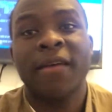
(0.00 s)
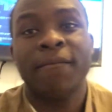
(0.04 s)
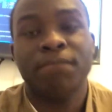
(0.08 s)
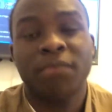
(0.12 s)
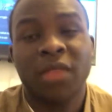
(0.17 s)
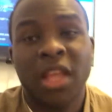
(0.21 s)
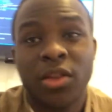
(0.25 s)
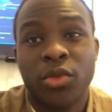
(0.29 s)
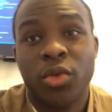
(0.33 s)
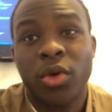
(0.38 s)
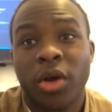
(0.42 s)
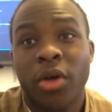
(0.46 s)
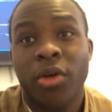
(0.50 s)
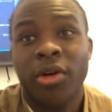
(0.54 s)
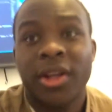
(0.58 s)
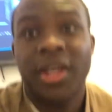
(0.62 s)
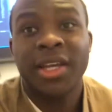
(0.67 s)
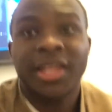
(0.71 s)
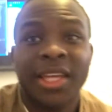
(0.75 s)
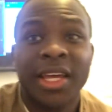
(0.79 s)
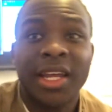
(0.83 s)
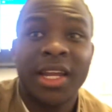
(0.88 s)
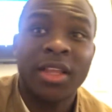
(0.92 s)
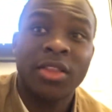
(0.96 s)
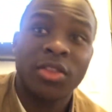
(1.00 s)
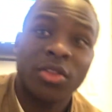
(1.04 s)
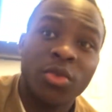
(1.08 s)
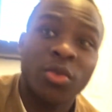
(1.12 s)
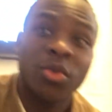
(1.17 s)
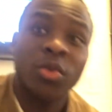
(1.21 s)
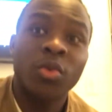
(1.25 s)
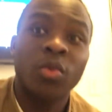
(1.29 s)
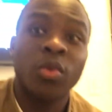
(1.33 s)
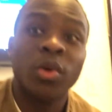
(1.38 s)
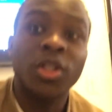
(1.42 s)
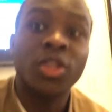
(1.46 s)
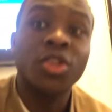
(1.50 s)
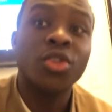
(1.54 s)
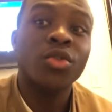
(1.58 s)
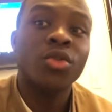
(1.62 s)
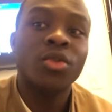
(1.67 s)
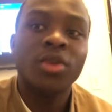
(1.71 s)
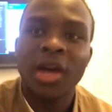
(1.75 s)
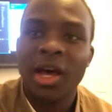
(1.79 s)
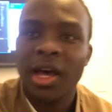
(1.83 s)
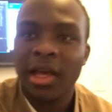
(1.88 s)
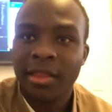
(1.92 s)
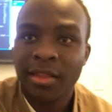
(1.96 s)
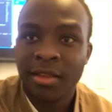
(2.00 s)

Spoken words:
That's what I want to get into with you guys,